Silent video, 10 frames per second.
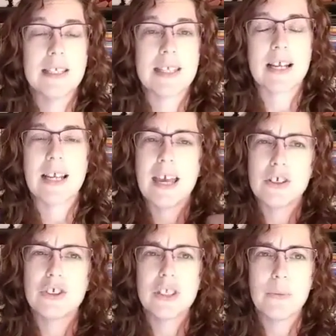It's
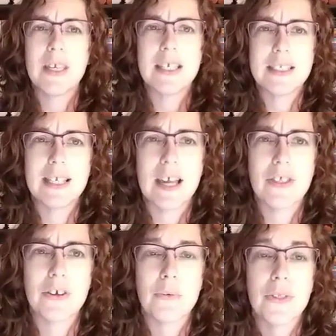actually, we get
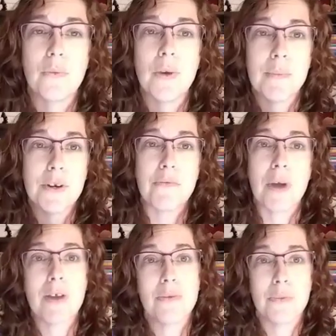together with women
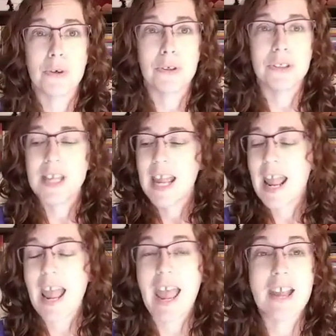around the world,
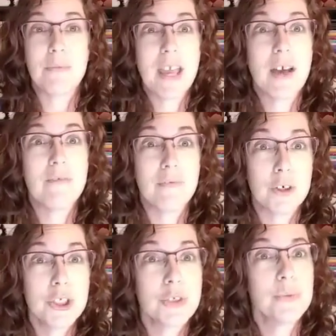and we have
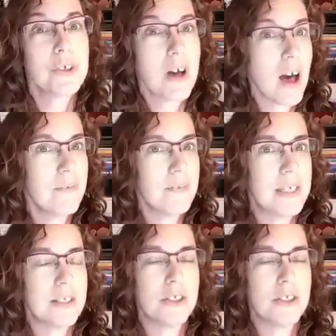virtual coffees.